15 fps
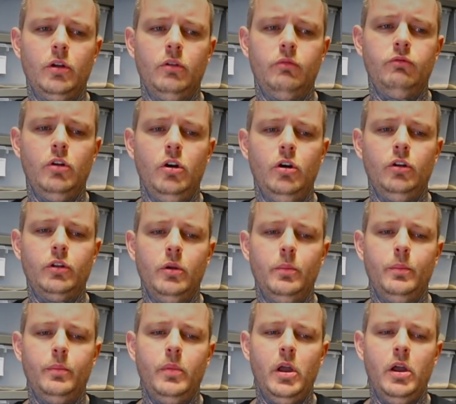road.
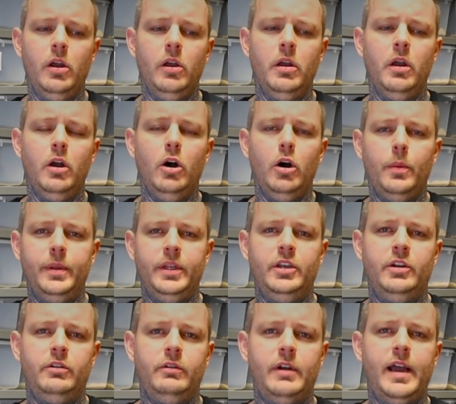Open
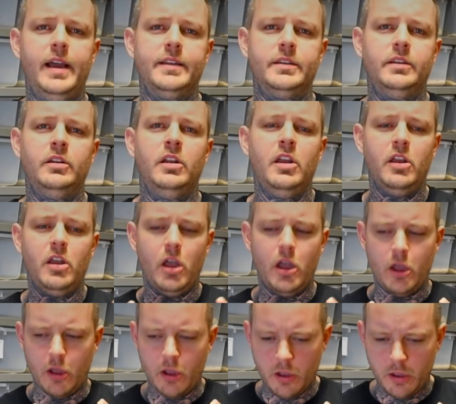your horizon.
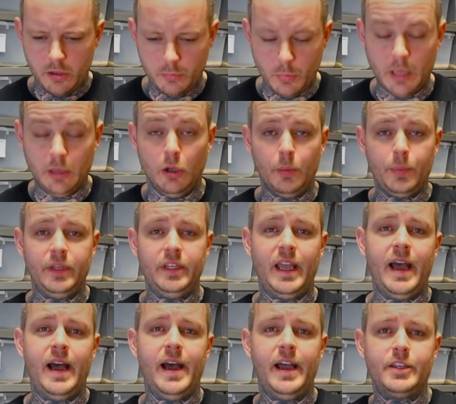Open your
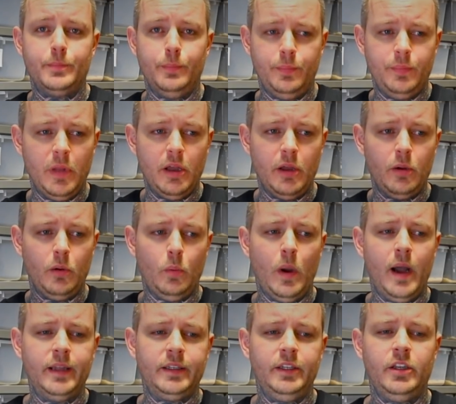eyes,
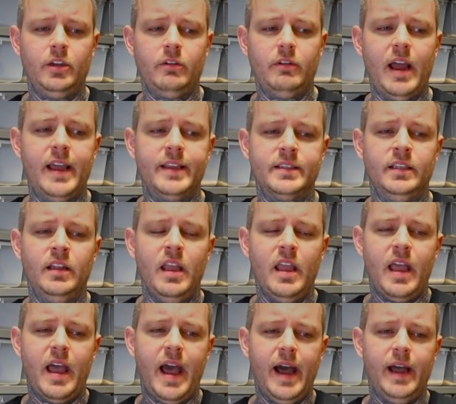widen your horizon,
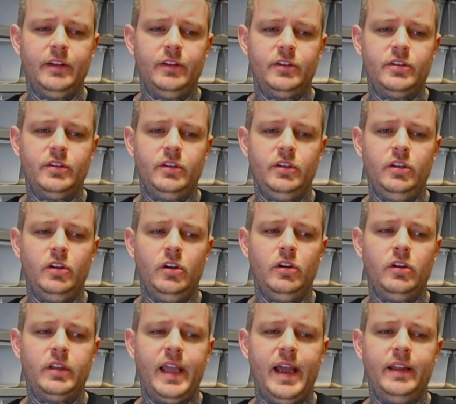and
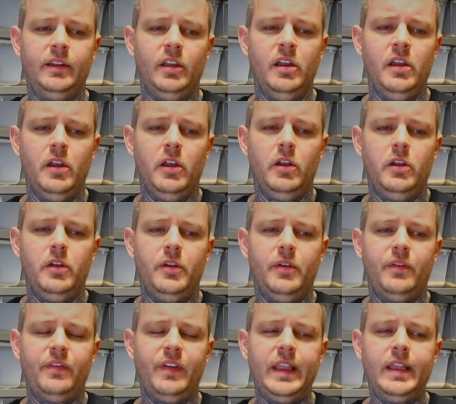kind of
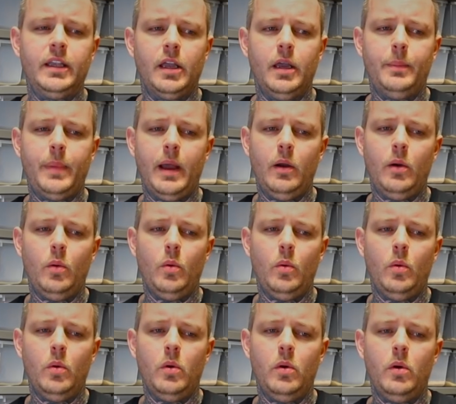think about
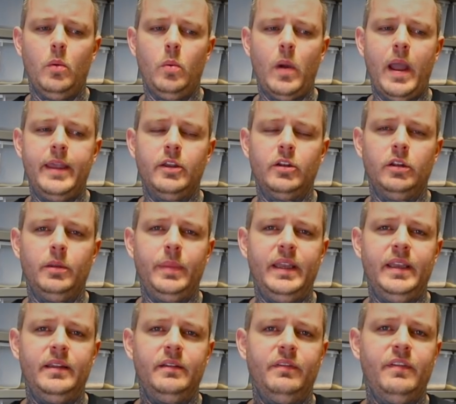where you're going to
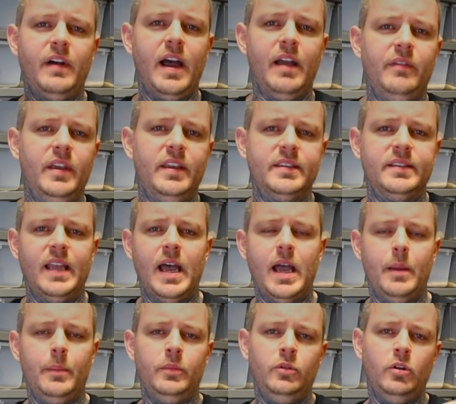be in 5 years'
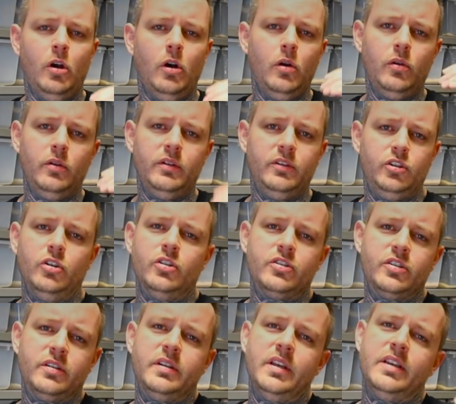time, not
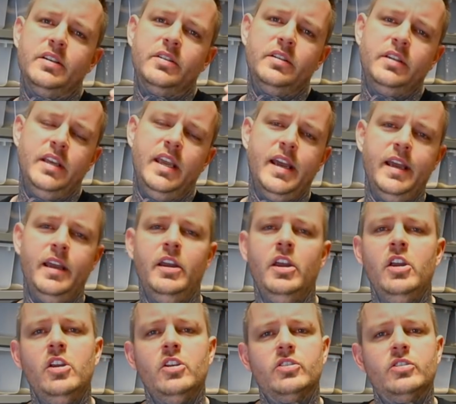just this year.
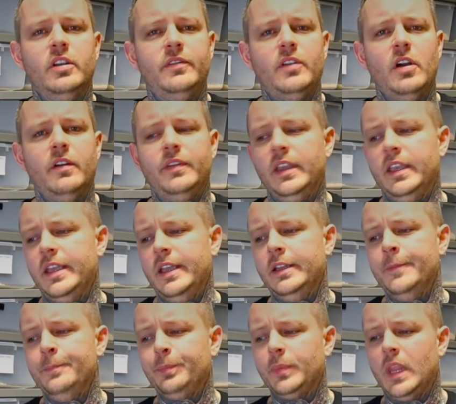So if you're
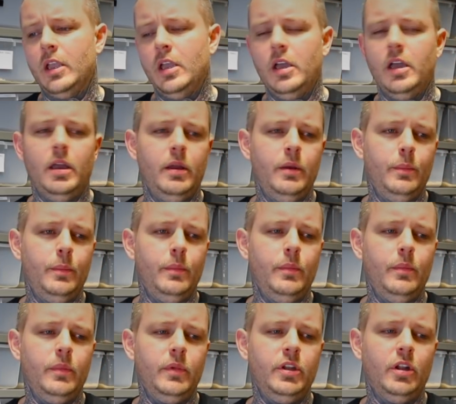thinking, I
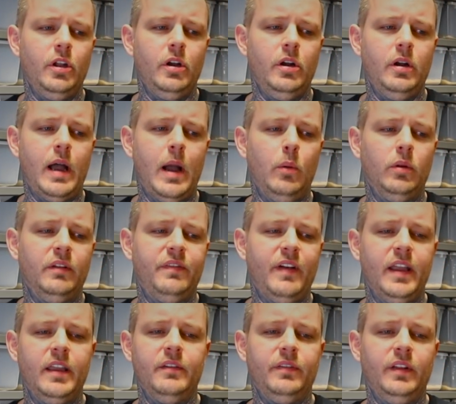want a
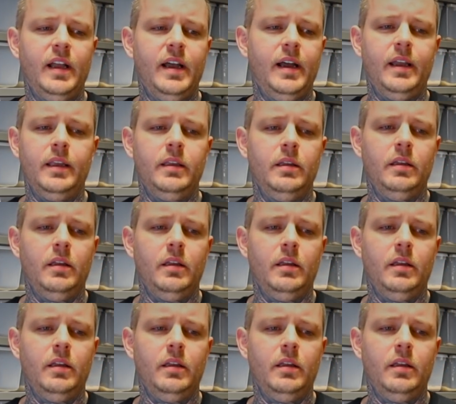Firefly